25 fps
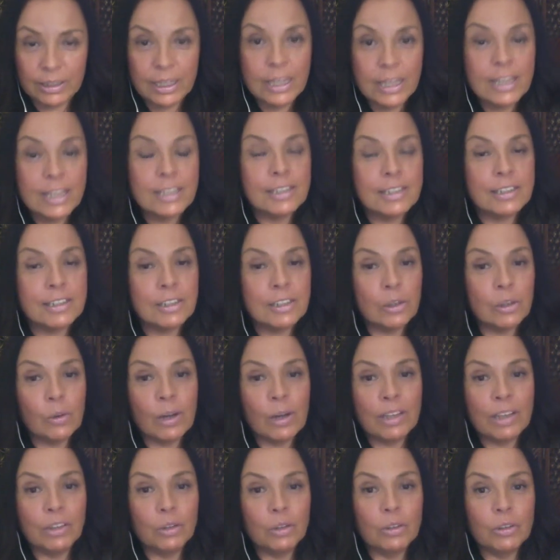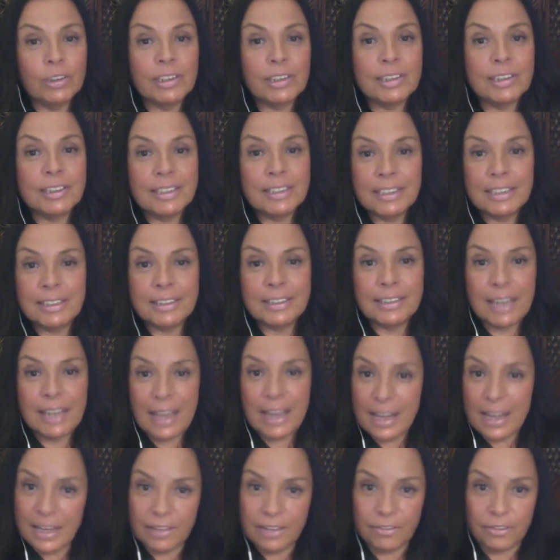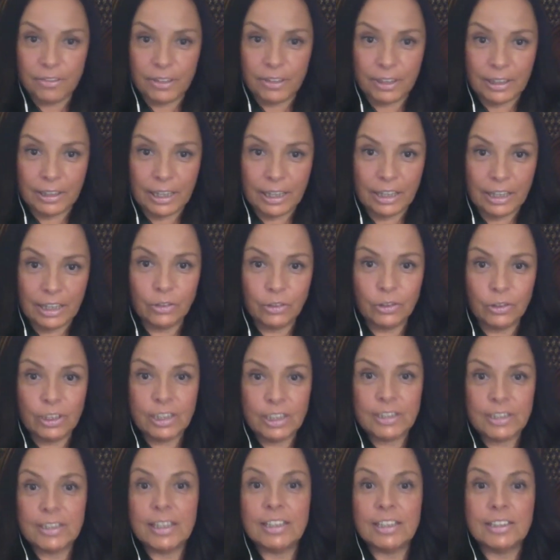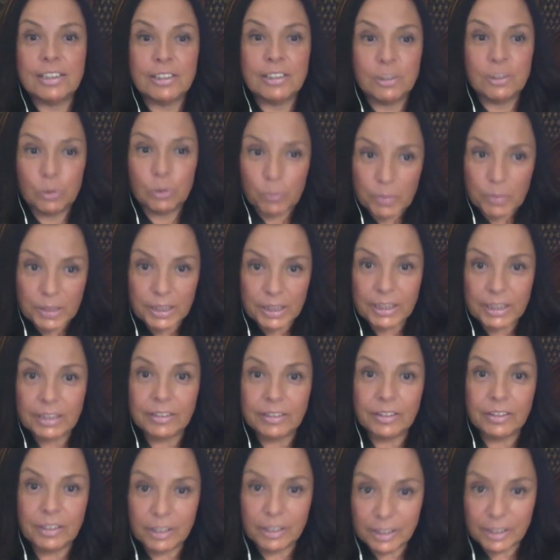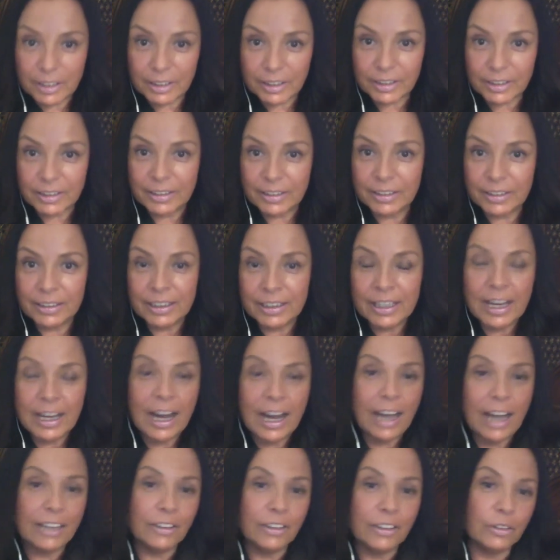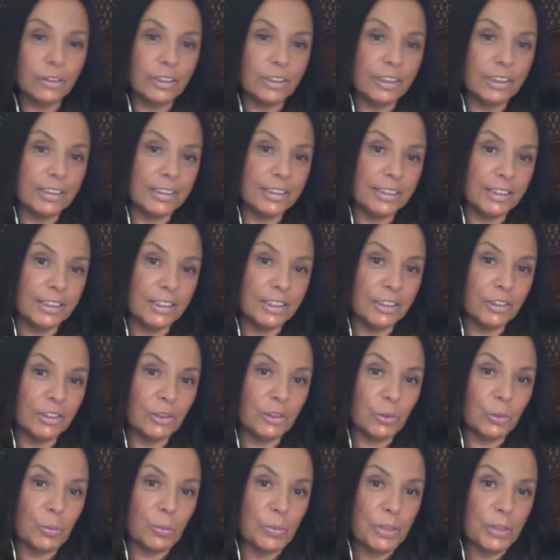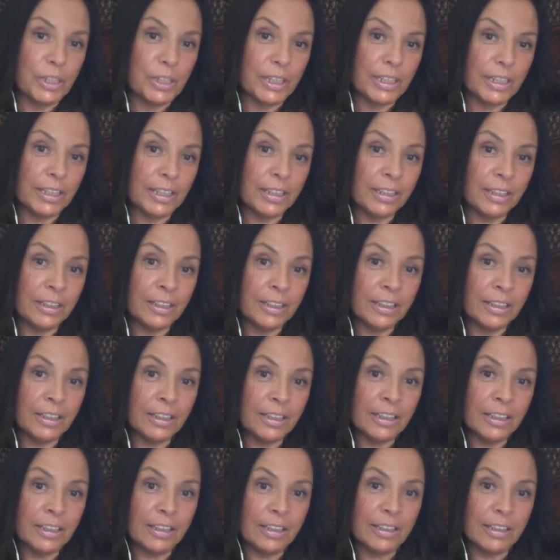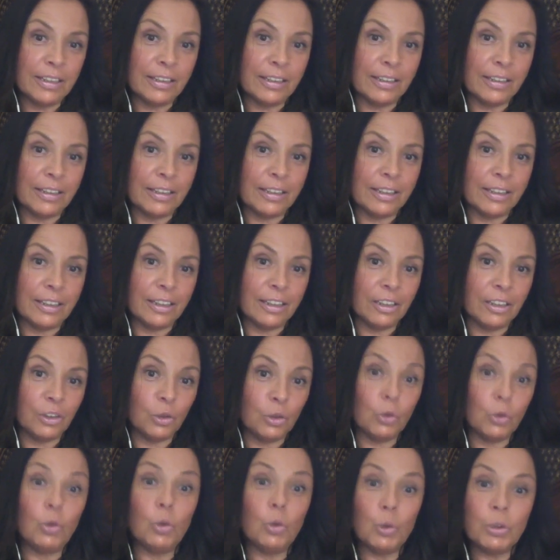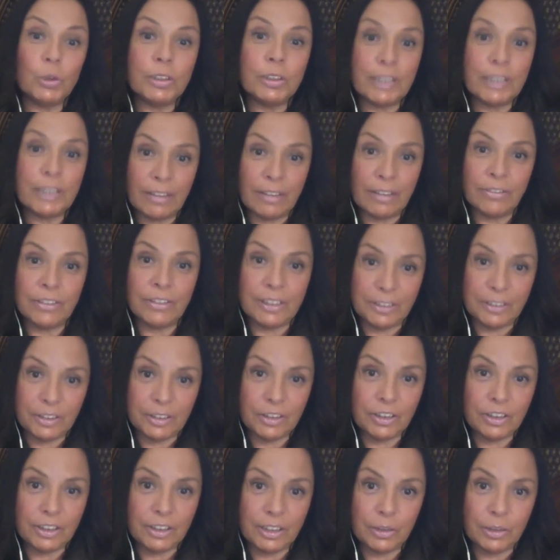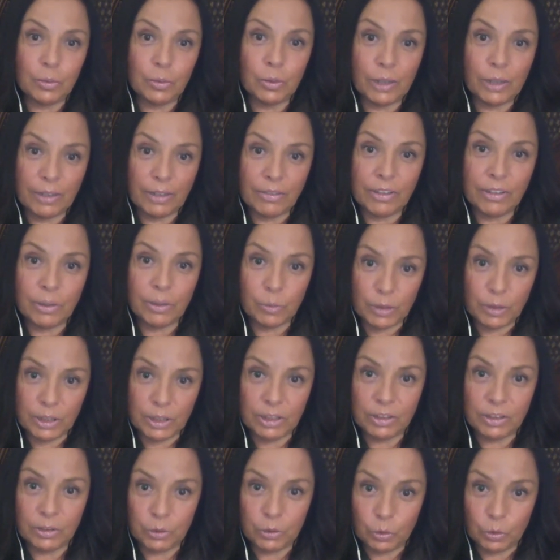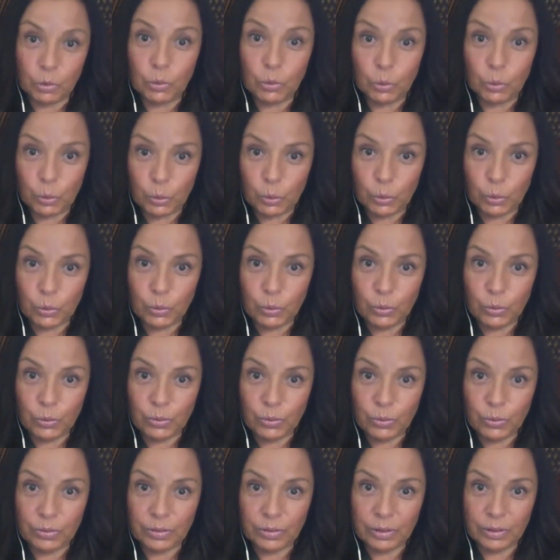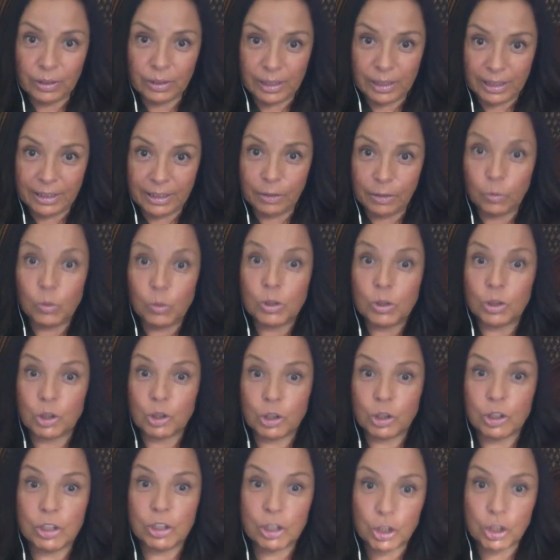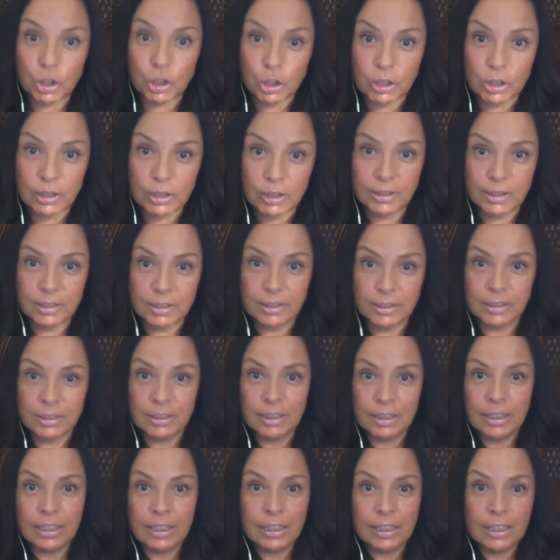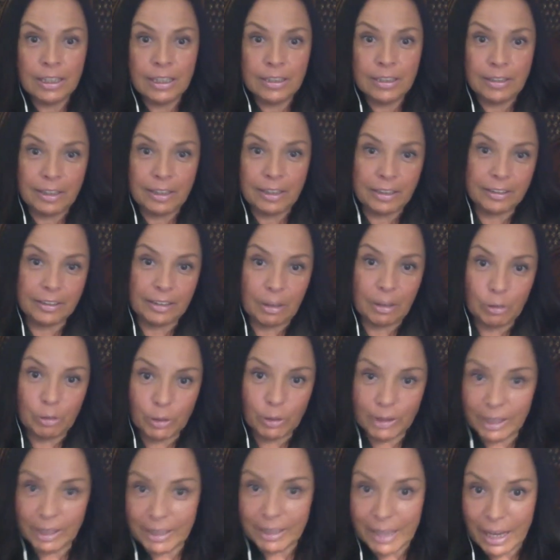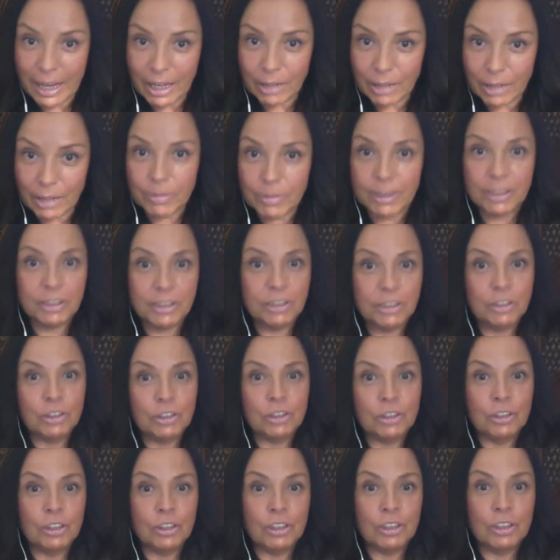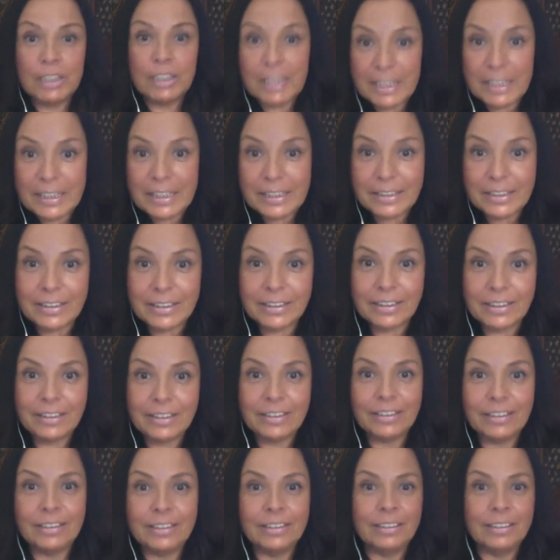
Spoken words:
So I don't resist anything. I don't resist to be in 3D. I don't resist to be, to do stuff in 3D, whatever we need to do, like wash the dishes, take out the garbage, cleaning,